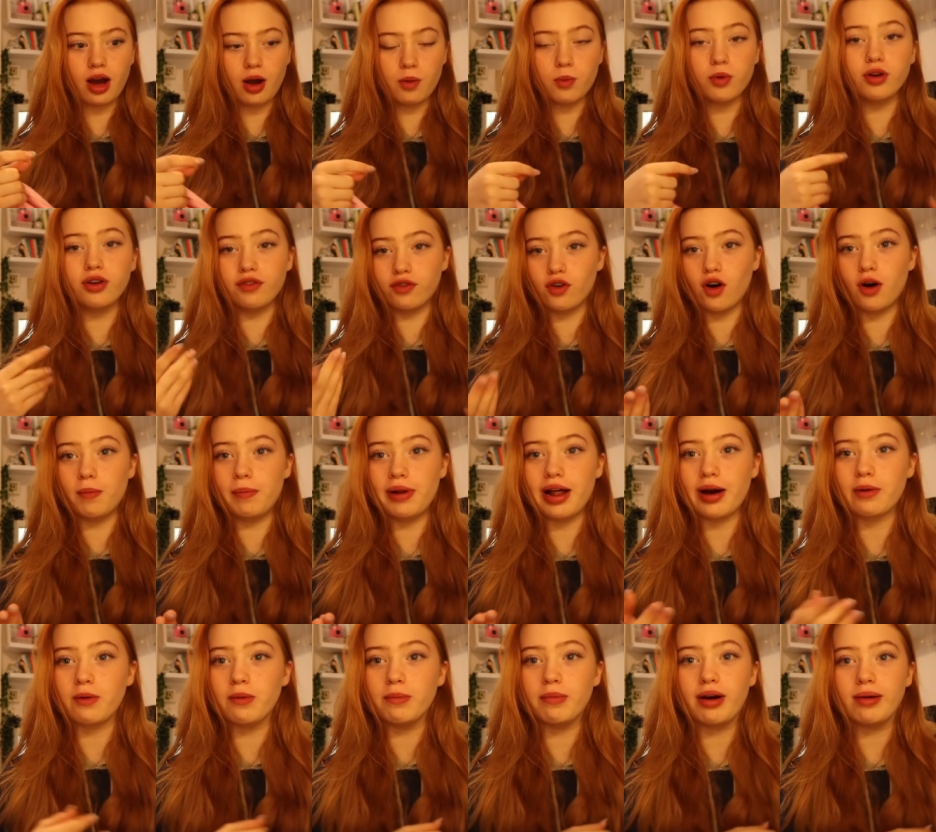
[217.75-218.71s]
I would have got a
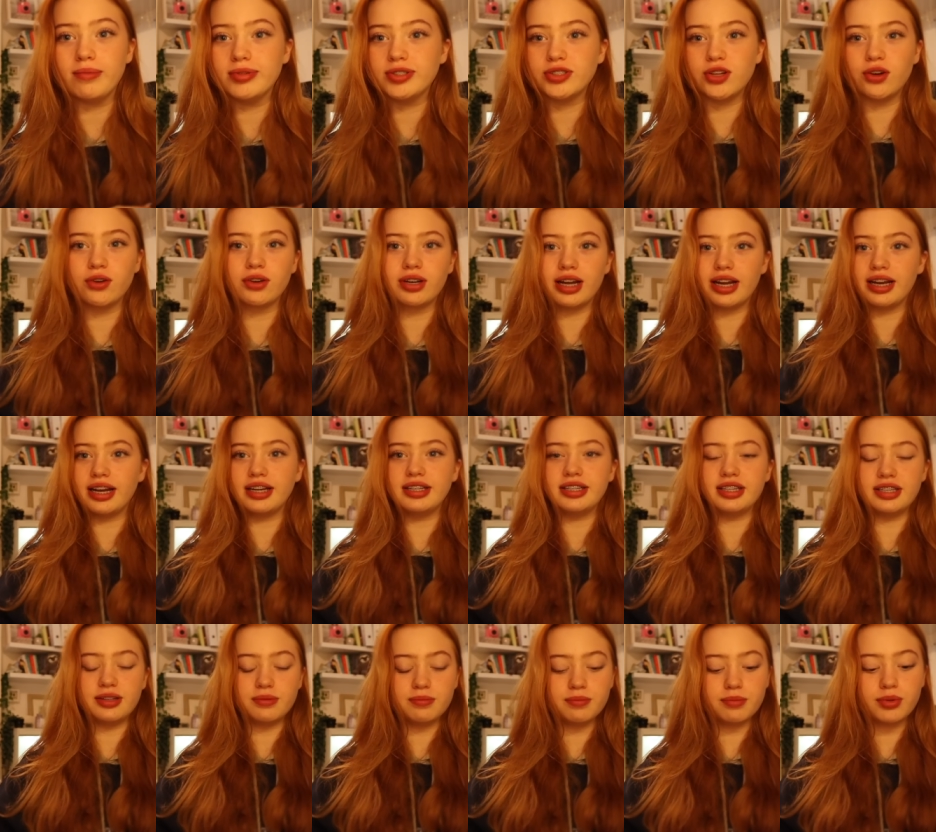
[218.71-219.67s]
black one, but I'm so glad I
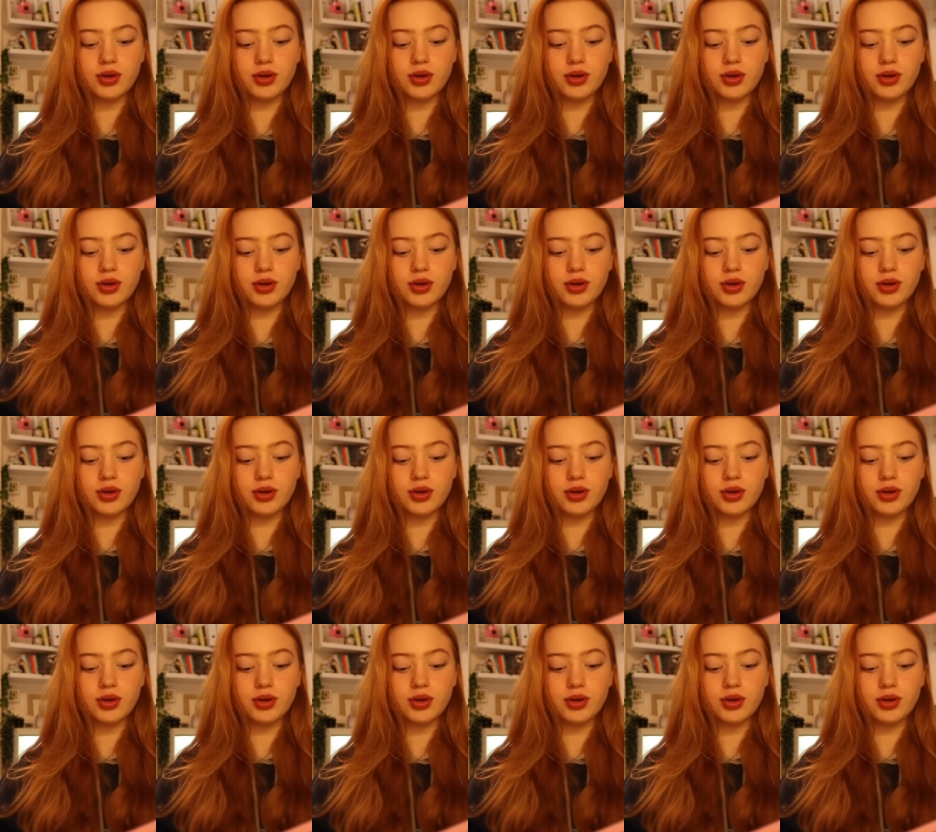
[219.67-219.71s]
didn't,